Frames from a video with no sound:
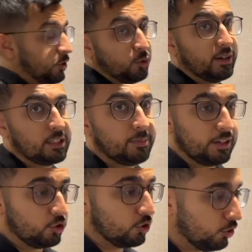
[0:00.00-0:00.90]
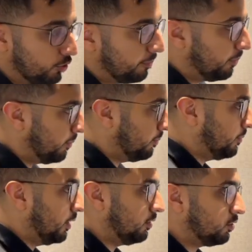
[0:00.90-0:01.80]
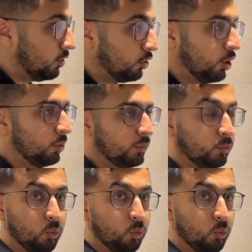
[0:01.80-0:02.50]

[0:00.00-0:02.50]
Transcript: I do expect you to know